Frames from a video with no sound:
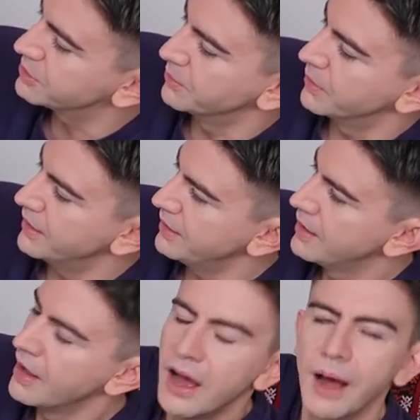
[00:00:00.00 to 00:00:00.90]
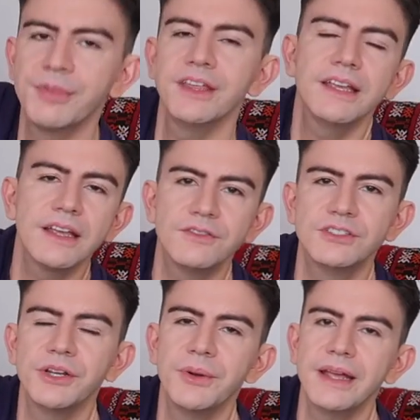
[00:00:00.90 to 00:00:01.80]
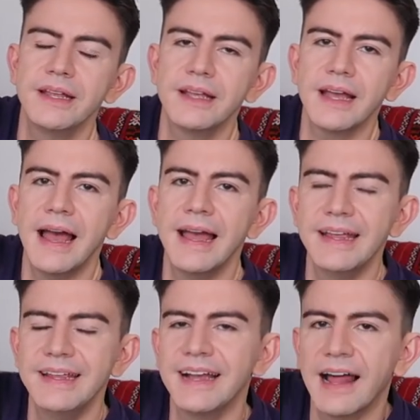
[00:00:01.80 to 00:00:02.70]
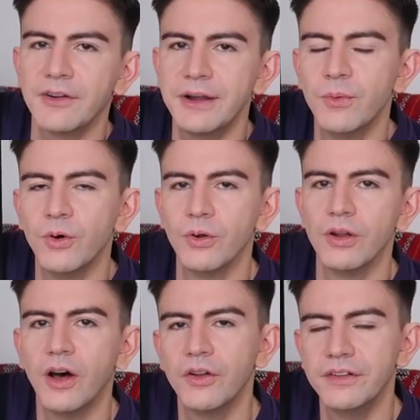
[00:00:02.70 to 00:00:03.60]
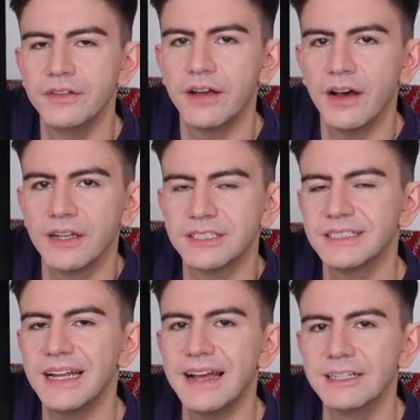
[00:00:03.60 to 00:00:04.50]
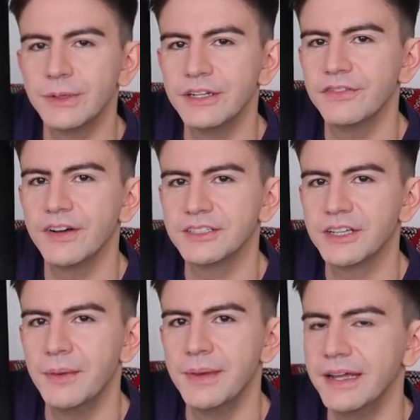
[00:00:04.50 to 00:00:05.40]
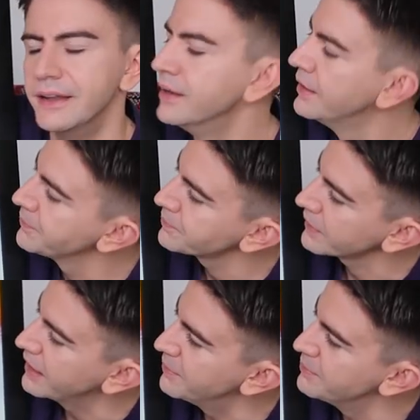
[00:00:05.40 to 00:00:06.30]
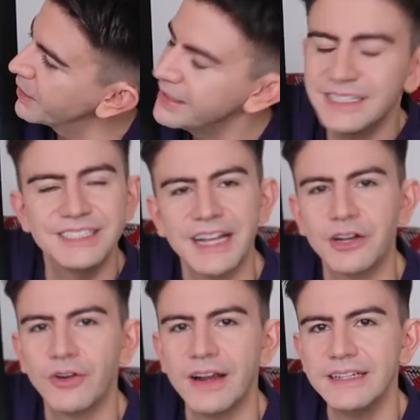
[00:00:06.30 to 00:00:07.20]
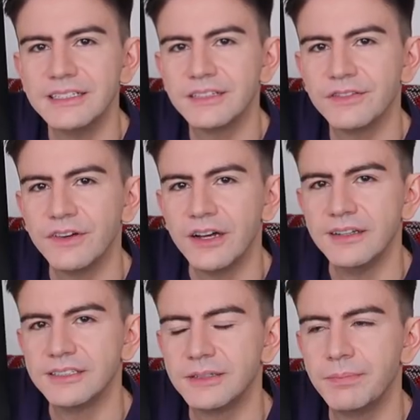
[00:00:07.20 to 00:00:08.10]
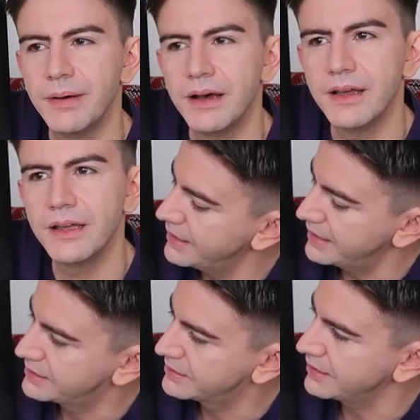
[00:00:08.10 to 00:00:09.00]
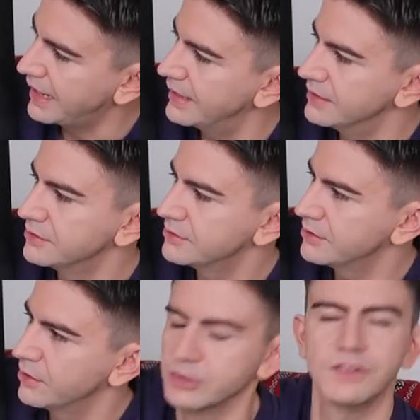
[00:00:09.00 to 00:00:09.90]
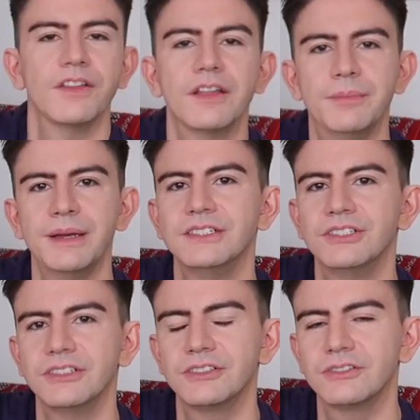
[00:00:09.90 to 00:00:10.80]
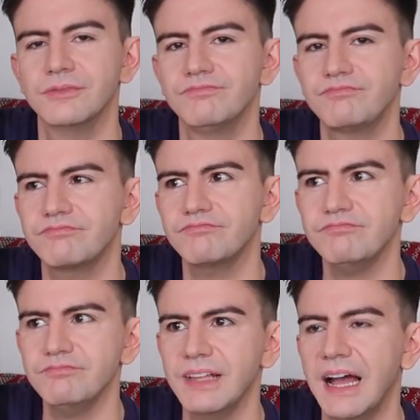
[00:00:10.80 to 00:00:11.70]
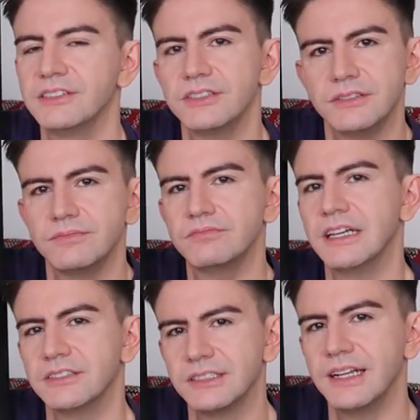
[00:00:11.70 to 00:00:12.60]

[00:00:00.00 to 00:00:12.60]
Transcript: somewhere. I'm thinking of doing a gallery wall on our stairs when you first come in. But I need to decorate first. But this and lots of other pictures as the